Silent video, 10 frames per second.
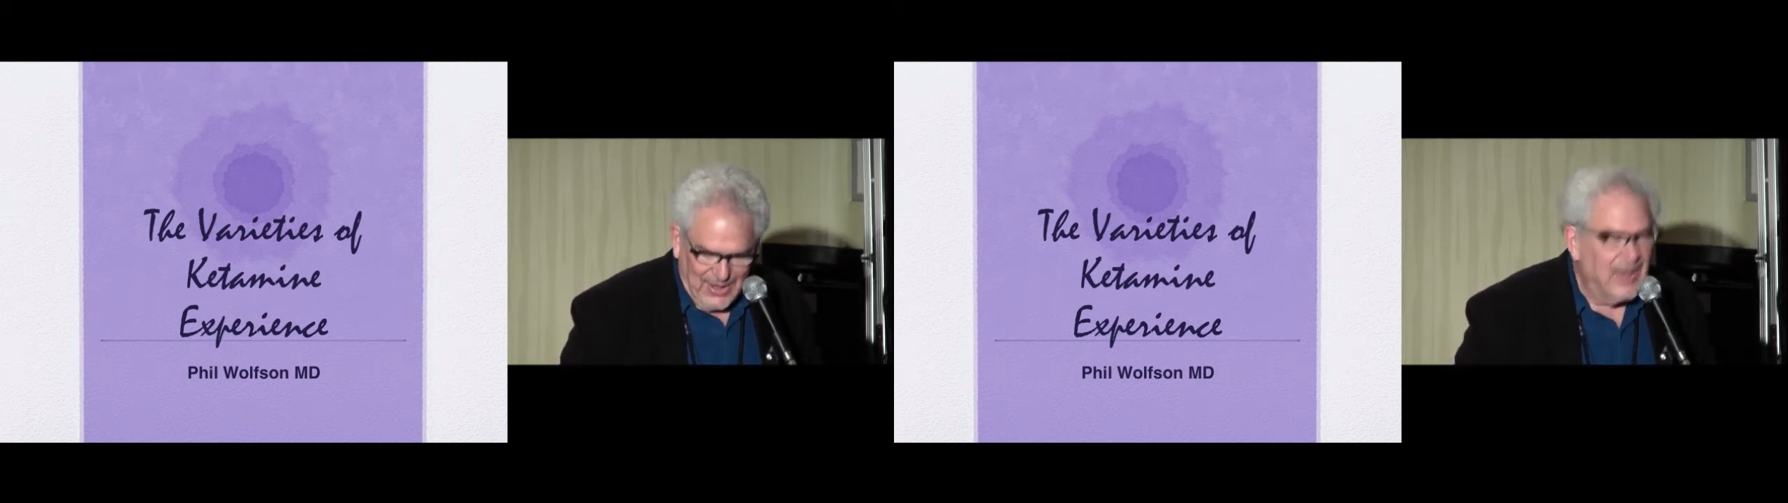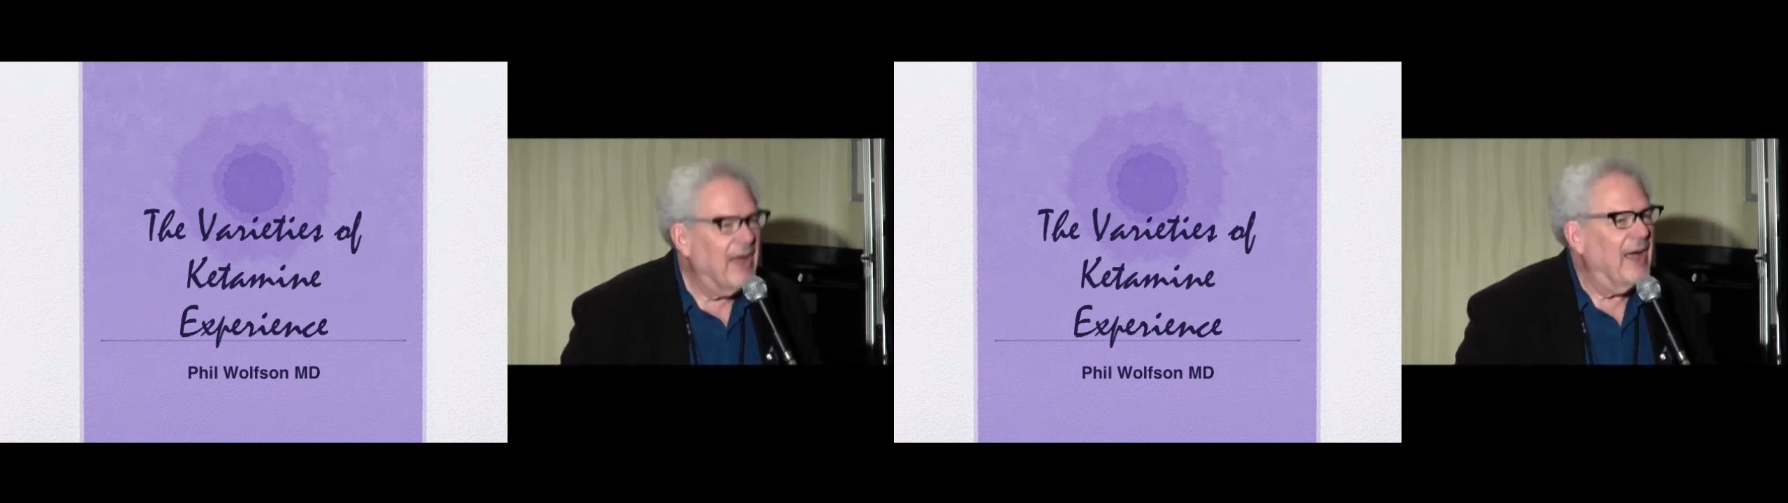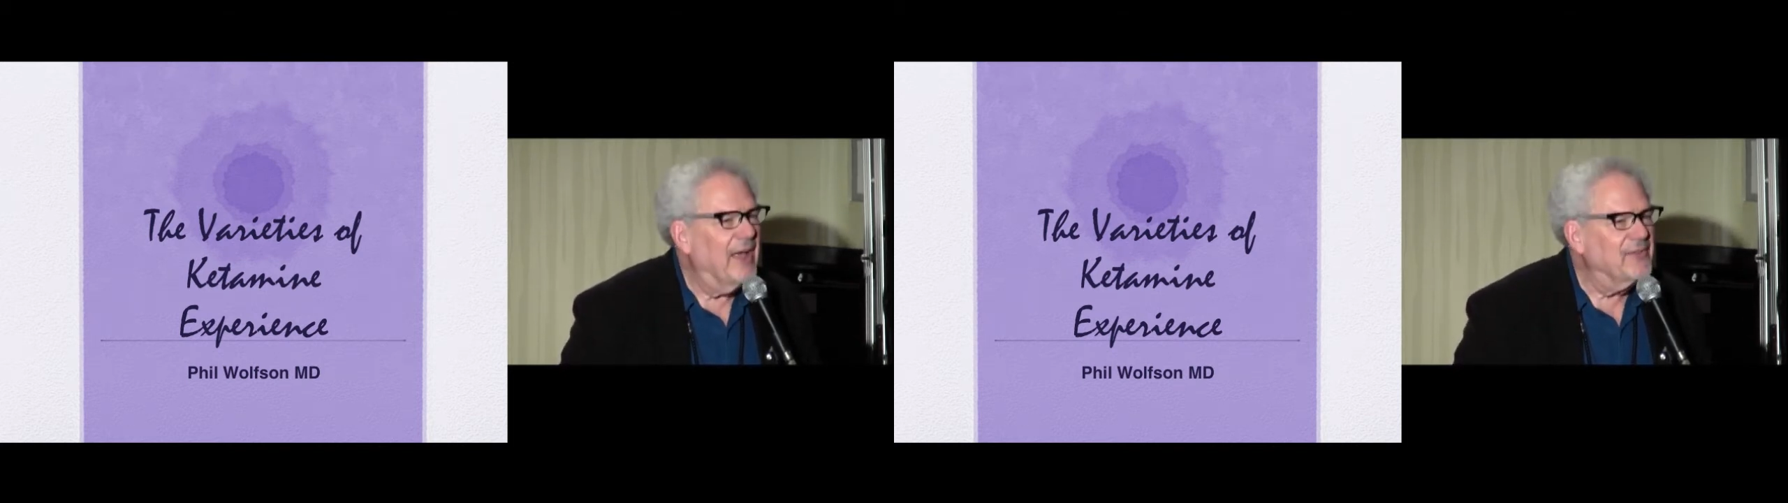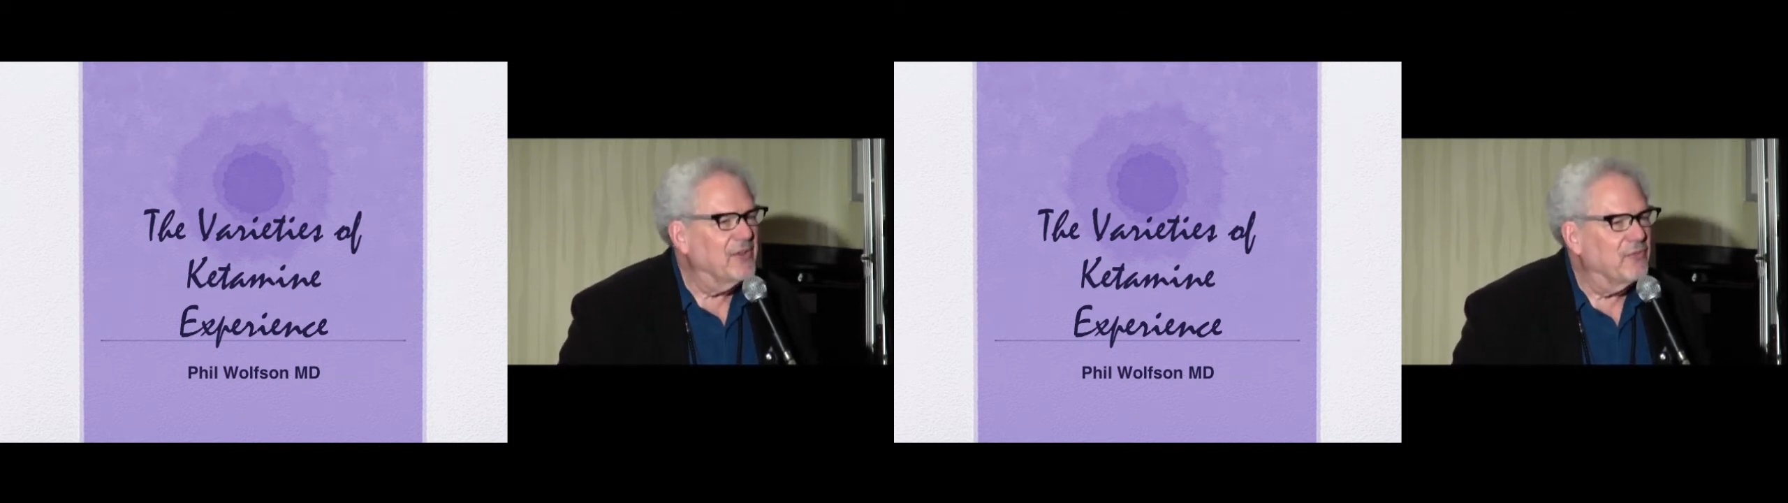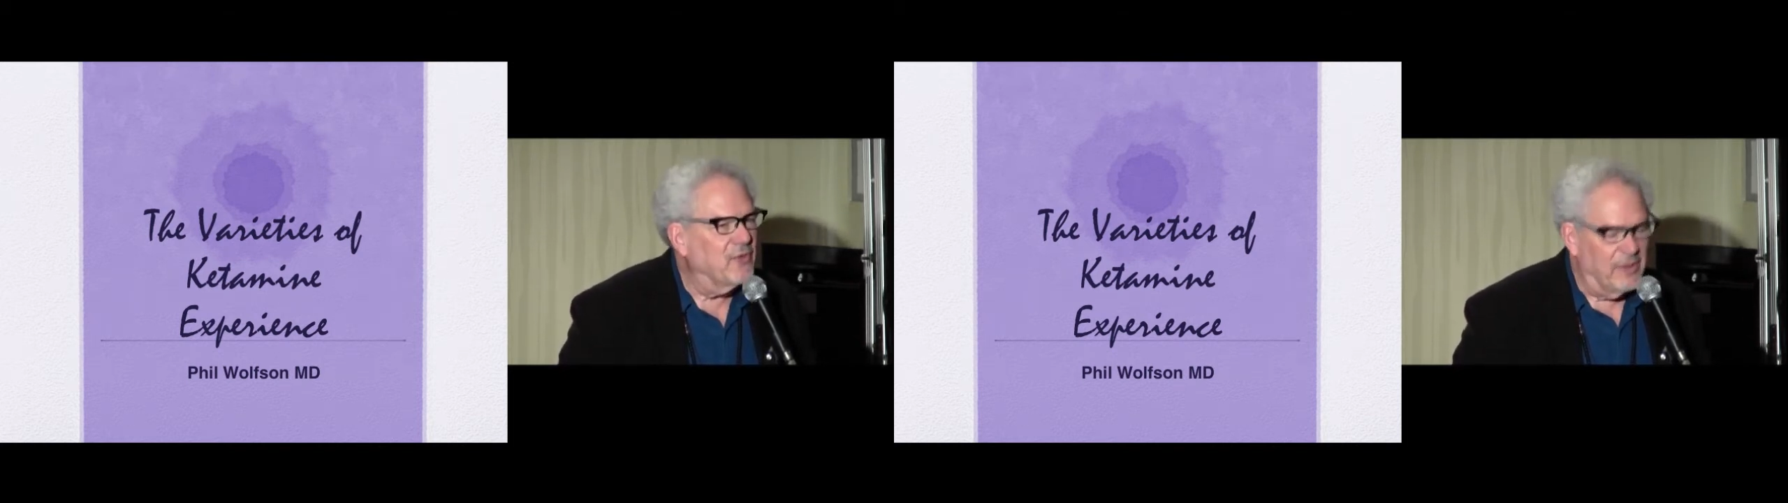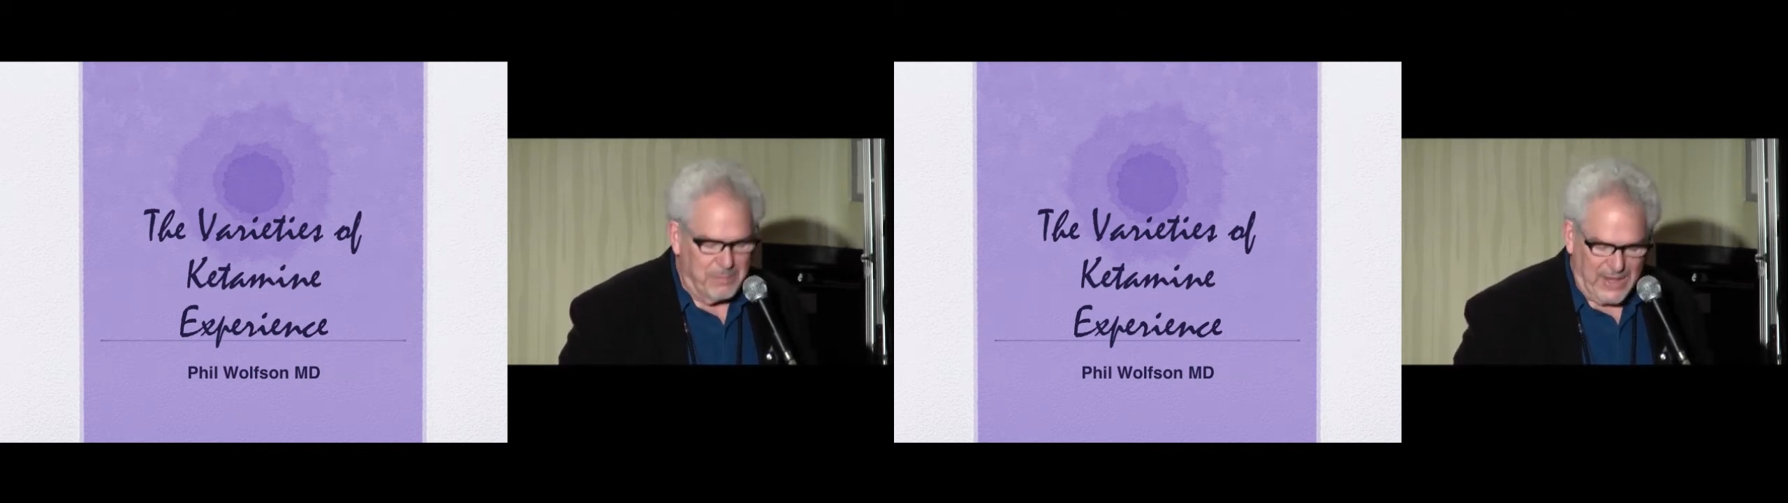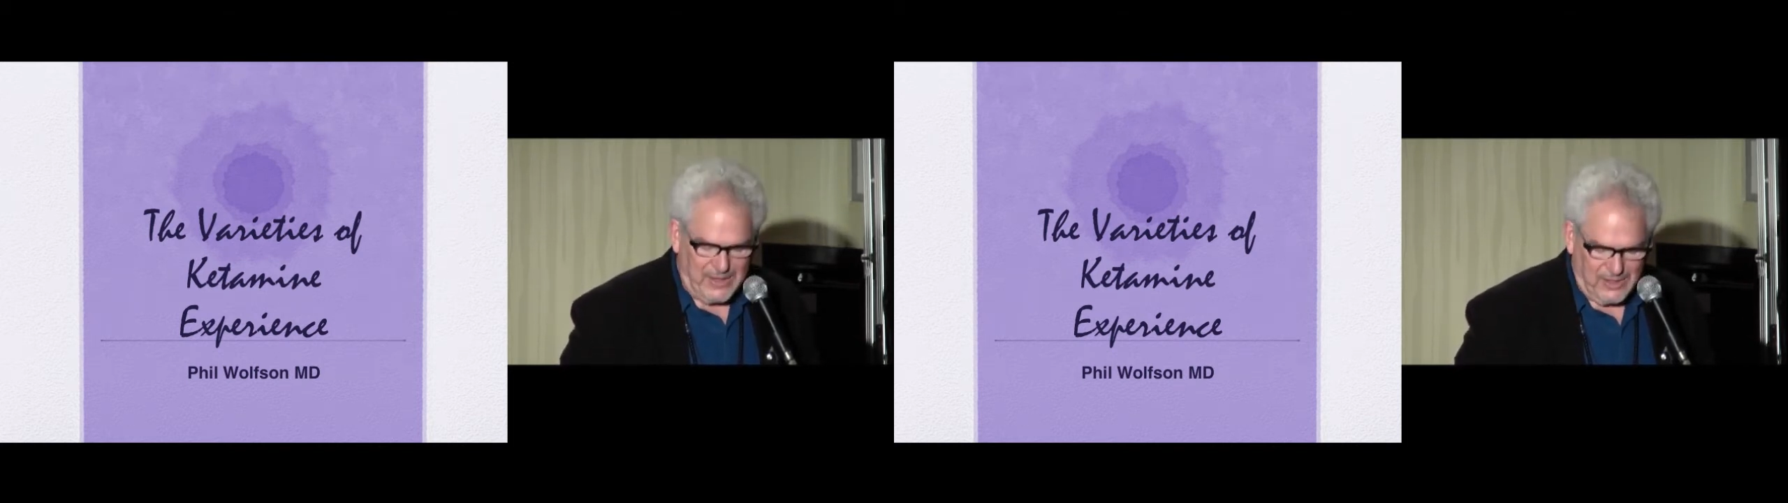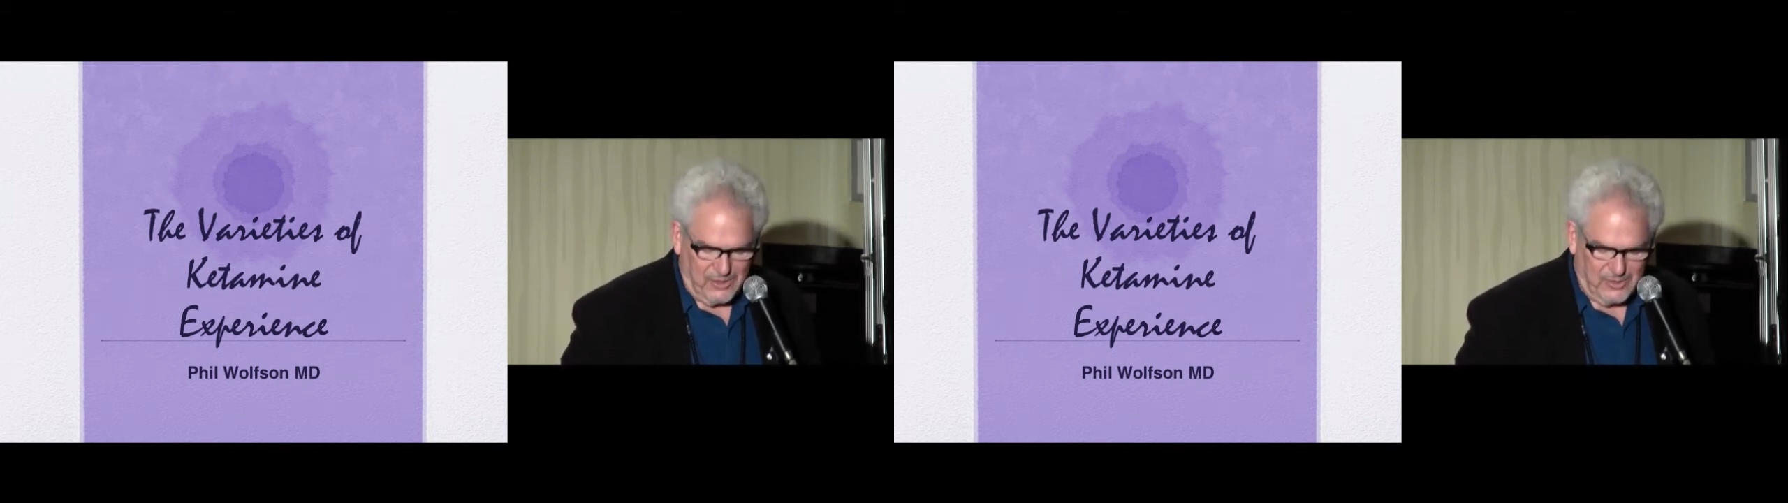as a
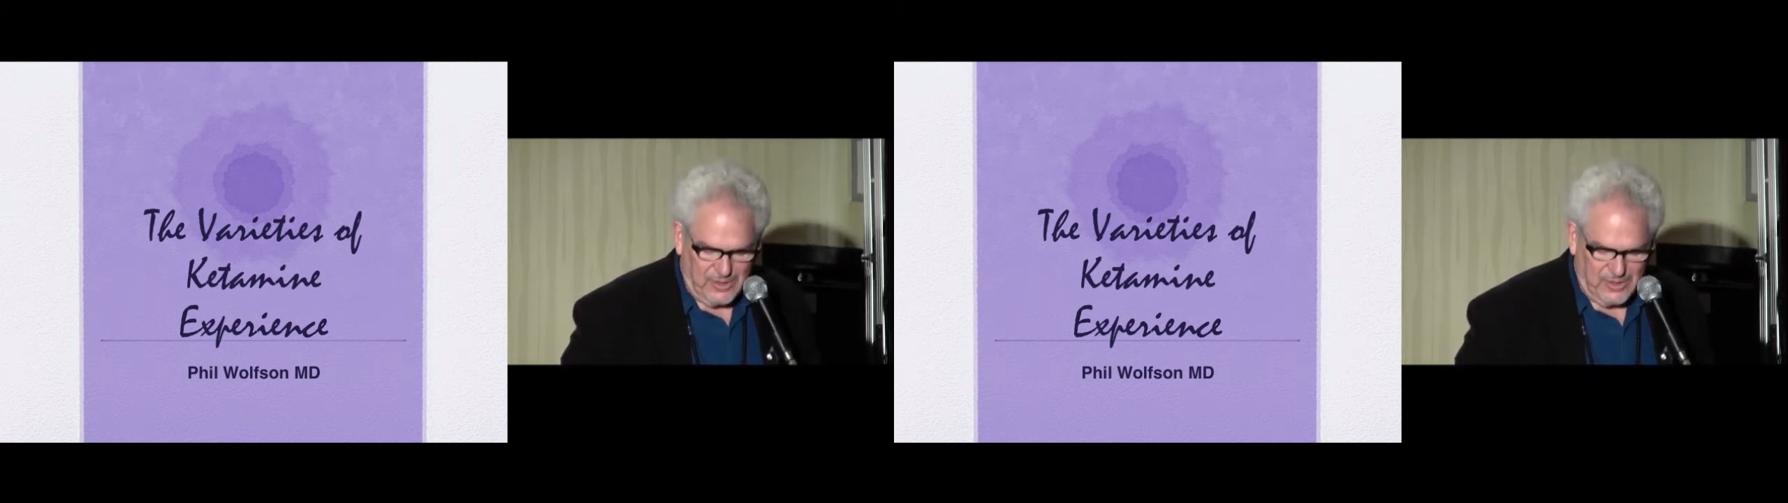flamenco